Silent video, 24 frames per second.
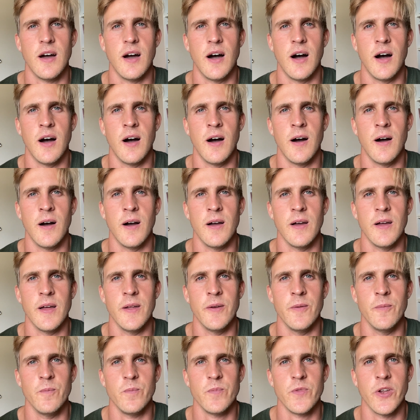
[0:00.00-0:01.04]

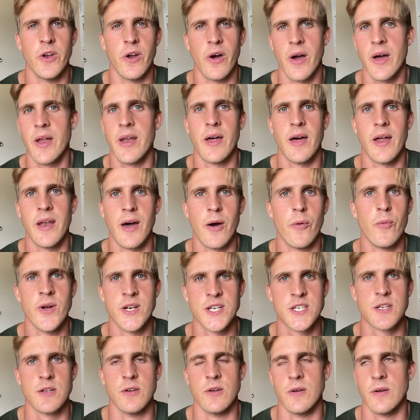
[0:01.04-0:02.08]
and, you know, and I
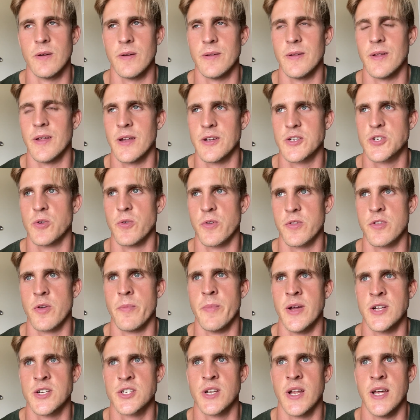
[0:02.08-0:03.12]
went to, and I should also
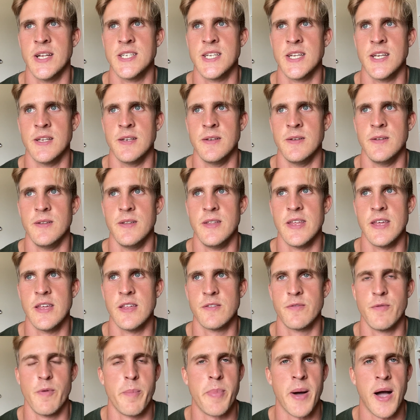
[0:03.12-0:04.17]
mention, I did
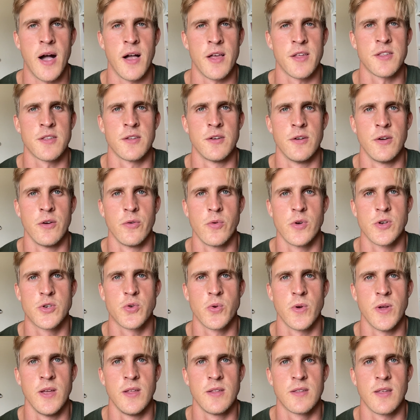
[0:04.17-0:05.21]
these Vipassana
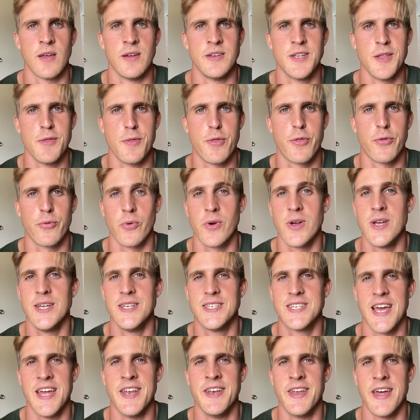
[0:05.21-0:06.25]
retreats. I did 3
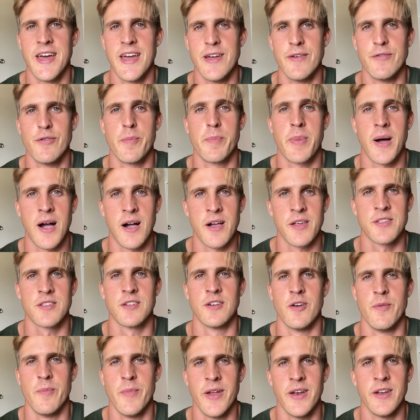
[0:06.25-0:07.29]
10-day
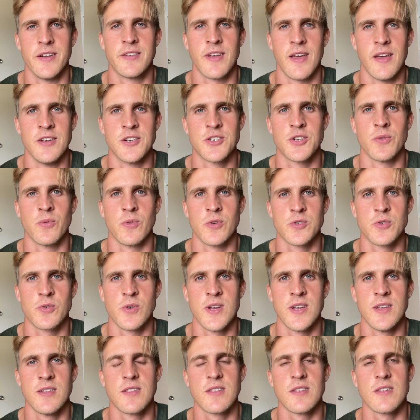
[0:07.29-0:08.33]
Vipassana meditation
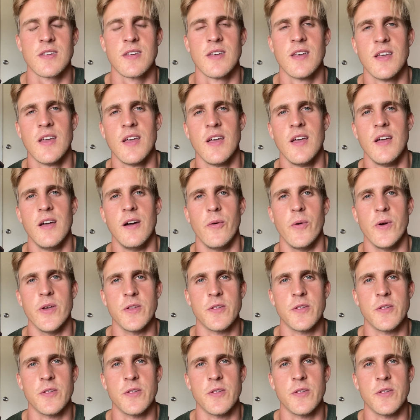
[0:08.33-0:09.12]
retreats, where